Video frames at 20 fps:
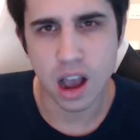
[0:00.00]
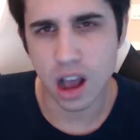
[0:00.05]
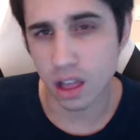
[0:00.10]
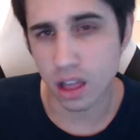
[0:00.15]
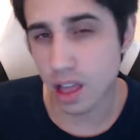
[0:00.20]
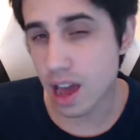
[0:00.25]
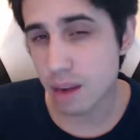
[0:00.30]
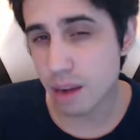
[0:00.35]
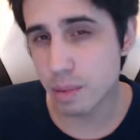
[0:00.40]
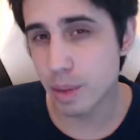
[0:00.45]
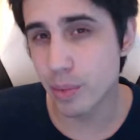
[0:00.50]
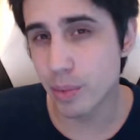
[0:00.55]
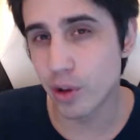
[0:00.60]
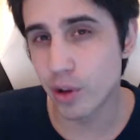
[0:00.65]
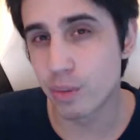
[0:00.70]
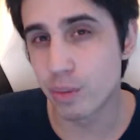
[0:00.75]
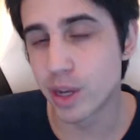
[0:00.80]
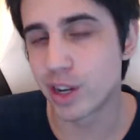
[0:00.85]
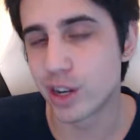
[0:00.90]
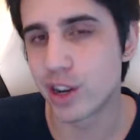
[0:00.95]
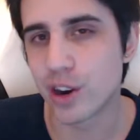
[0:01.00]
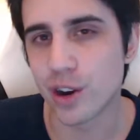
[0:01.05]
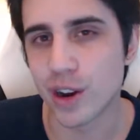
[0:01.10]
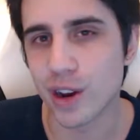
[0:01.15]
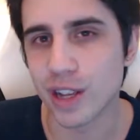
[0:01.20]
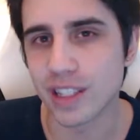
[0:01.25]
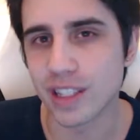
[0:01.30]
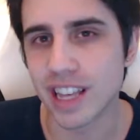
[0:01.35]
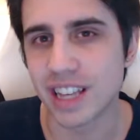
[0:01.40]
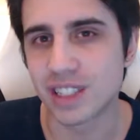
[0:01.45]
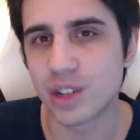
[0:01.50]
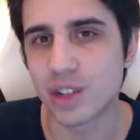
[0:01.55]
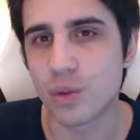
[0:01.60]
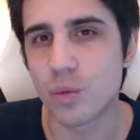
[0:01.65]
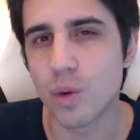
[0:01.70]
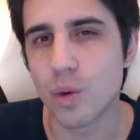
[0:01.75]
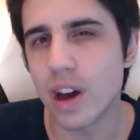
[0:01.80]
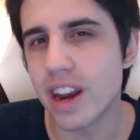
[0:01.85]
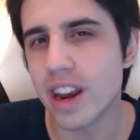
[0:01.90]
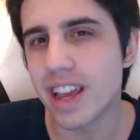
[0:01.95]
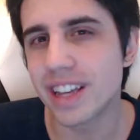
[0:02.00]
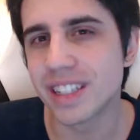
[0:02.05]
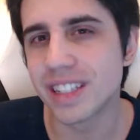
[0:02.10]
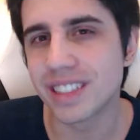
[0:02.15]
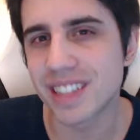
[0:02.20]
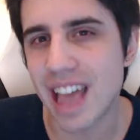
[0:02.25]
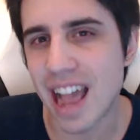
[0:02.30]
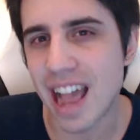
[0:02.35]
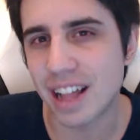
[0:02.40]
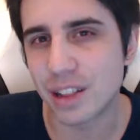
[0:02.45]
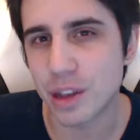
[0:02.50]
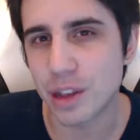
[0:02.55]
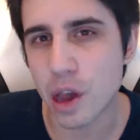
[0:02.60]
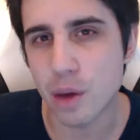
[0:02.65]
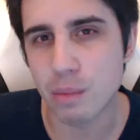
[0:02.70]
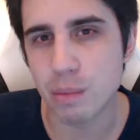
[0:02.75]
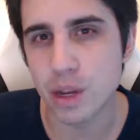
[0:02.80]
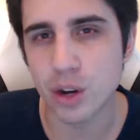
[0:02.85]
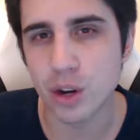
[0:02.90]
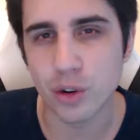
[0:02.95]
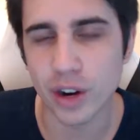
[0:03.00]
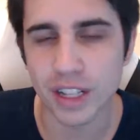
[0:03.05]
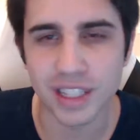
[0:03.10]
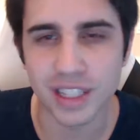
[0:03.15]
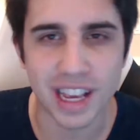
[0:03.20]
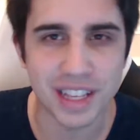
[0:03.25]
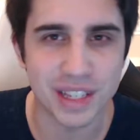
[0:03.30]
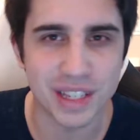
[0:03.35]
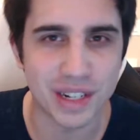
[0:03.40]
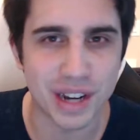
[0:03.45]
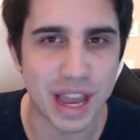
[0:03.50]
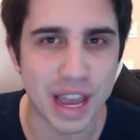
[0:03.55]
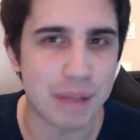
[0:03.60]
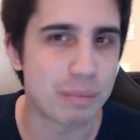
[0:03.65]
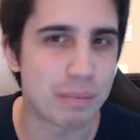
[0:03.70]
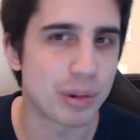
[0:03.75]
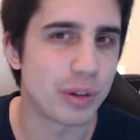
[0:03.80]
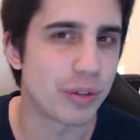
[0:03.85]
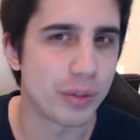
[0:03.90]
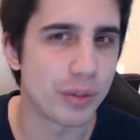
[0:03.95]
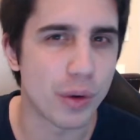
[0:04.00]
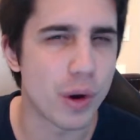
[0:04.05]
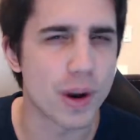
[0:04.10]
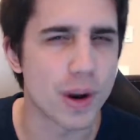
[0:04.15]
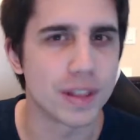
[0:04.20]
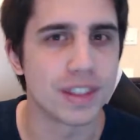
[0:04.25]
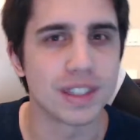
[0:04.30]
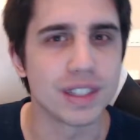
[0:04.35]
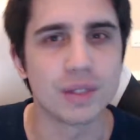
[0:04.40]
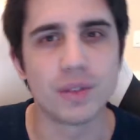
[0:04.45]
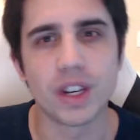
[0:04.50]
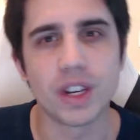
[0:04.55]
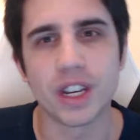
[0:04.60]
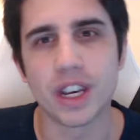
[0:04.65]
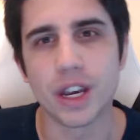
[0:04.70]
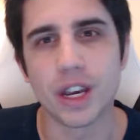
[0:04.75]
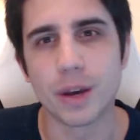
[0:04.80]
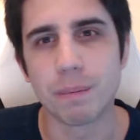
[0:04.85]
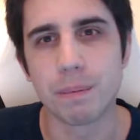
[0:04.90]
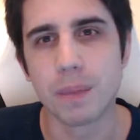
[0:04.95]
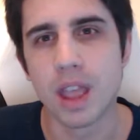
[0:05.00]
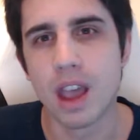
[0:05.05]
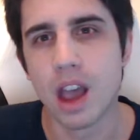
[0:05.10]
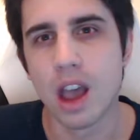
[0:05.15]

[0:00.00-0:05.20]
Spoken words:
A lot of people have been curious as to what exactly I would be criticizing Nightblue for in this video.